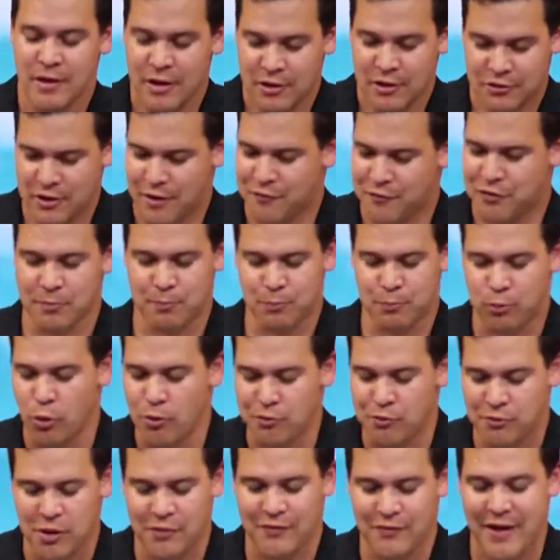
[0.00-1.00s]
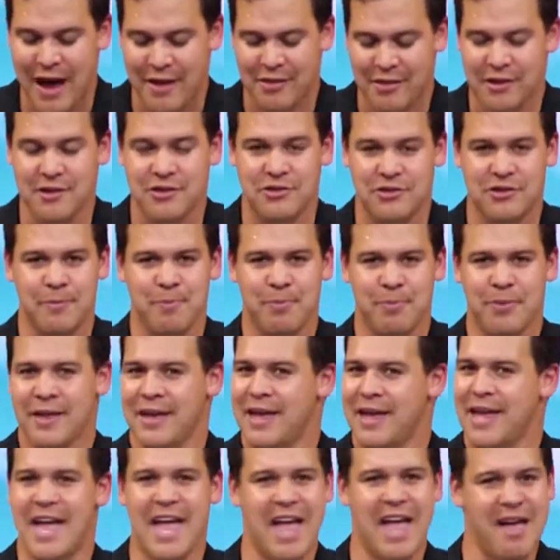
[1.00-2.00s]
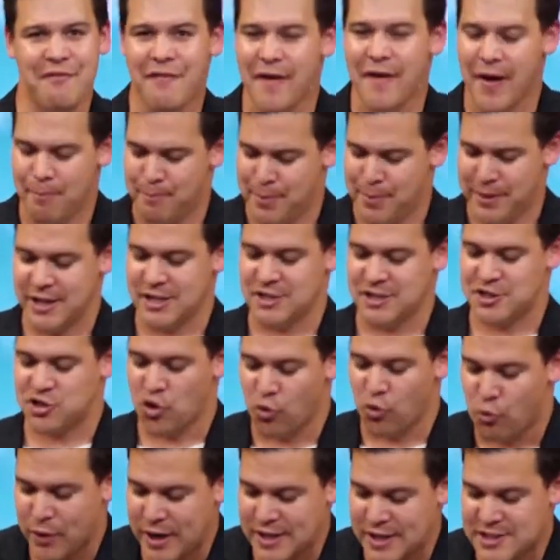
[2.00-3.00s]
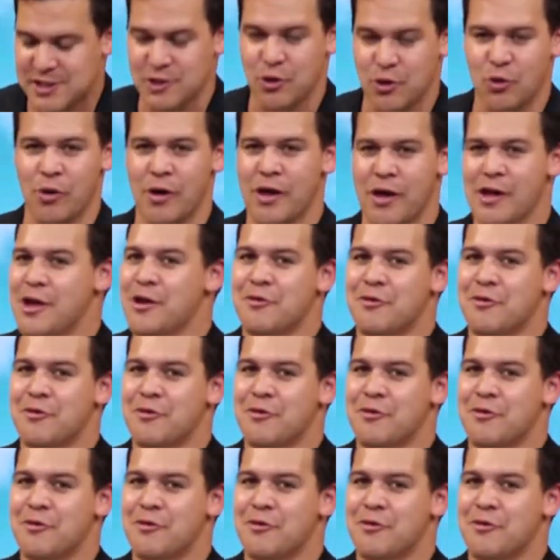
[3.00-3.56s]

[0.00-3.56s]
See, if the approval of others ever begins to wrestle